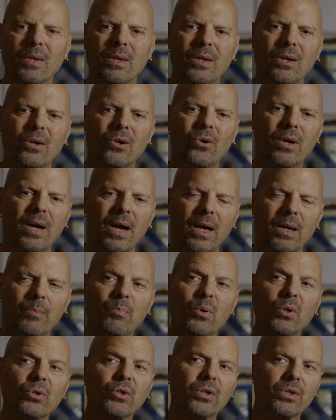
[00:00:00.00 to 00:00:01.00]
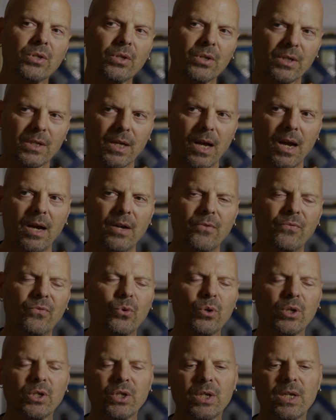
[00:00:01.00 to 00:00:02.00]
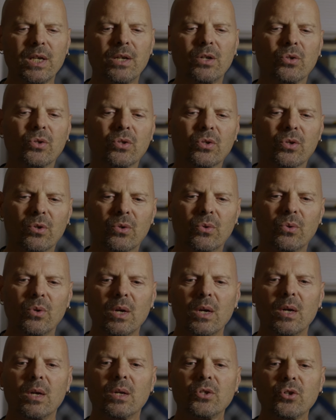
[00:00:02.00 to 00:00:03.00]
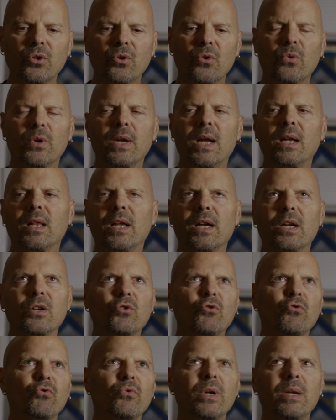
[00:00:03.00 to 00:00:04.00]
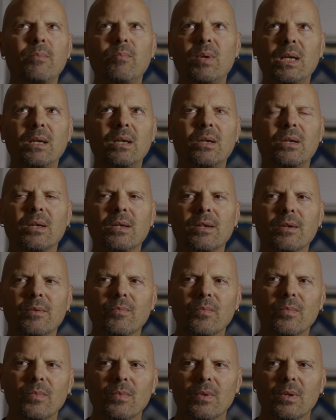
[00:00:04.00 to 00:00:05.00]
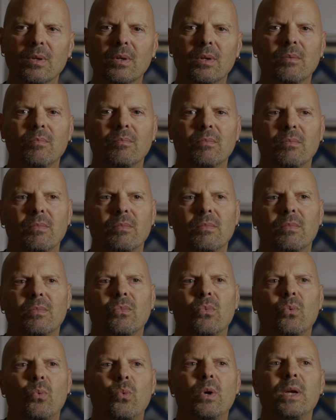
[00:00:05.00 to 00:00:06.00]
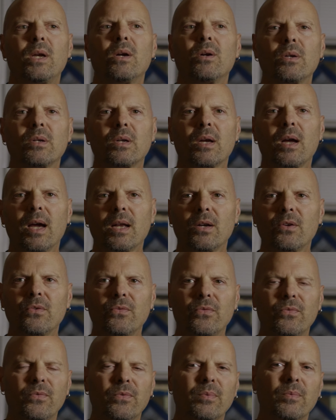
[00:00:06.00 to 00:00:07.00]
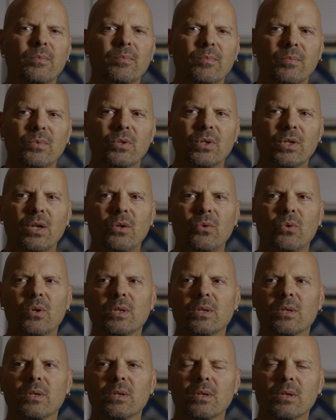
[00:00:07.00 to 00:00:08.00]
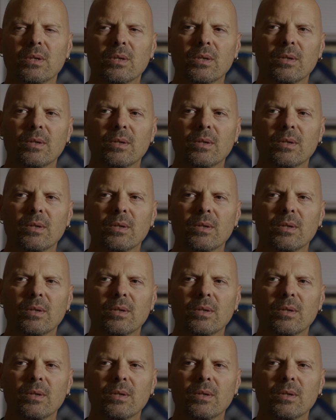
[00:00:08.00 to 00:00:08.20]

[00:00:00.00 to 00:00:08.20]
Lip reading: you know, kind of push us aside for a scene or two to create like a dreamy, weird kind of sequence.